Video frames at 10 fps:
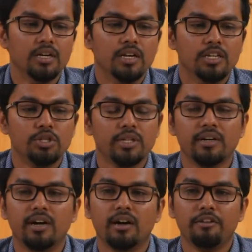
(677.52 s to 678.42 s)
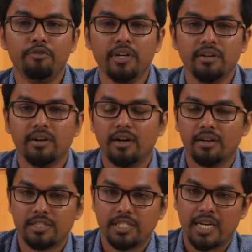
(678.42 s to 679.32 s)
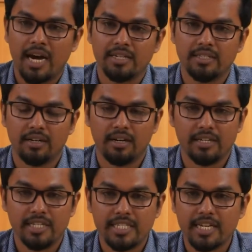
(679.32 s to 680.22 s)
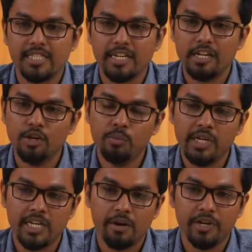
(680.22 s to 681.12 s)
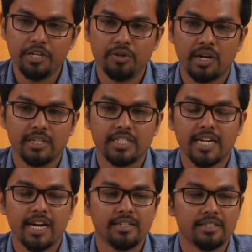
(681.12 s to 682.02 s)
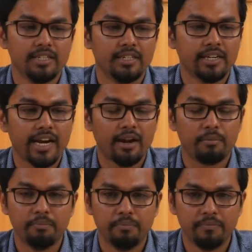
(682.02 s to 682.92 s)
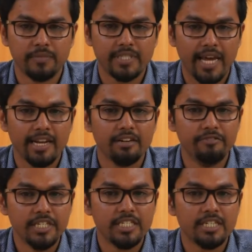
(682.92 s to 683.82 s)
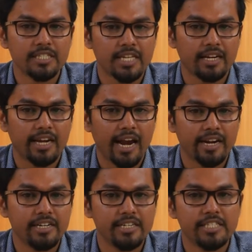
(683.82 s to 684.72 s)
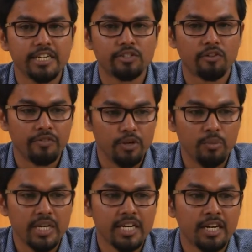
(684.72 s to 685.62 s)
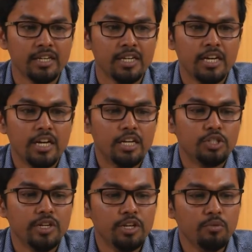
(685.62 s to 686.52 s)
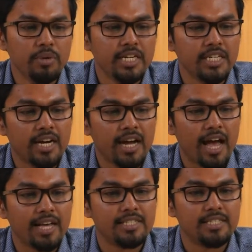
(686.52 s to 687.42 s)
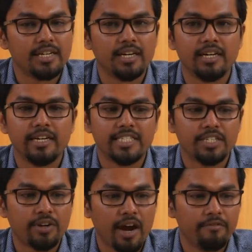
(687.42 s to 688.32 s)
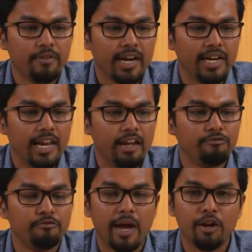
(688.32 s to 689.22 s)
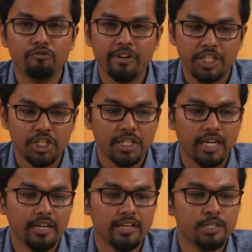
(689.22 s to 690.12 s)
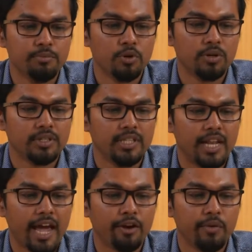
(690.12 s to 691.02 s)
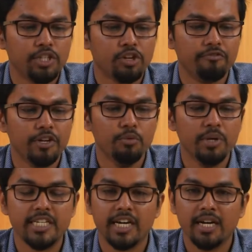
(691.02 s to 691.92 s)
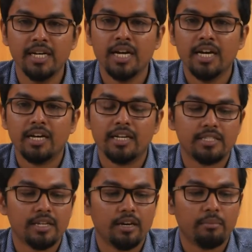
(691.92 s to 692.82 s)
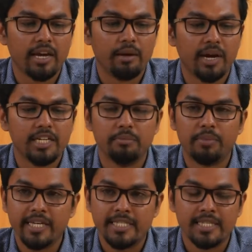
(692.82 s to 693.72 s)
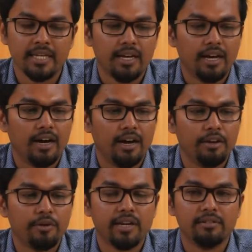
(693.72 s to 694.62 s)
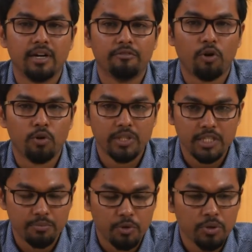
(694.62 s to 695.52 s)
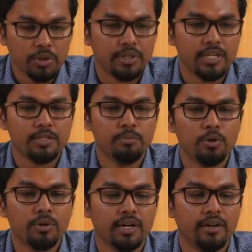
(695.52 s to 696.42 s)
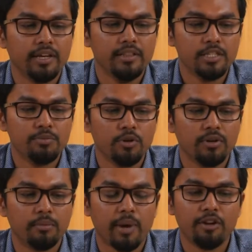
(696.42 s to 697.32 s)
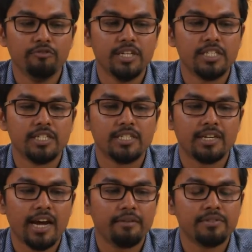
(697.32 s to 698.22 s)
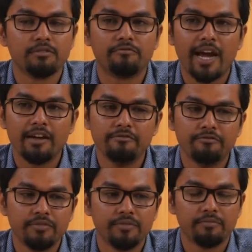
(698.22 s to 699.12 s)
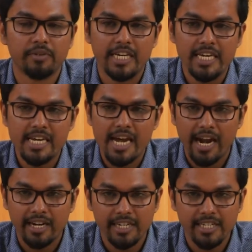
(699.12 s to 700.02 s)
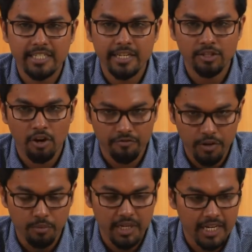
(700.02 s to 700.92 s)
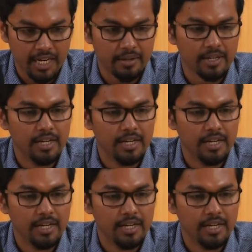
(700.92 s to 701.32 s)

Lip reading: So if we start discussing new media, we need to understand the salient features and characteristics of new media. So new media, as described by Lev Manovich in his book The Language of New Media, as by MIT Press. You can follow this book. In this book Manovich describes the 5 key characteristics of new media.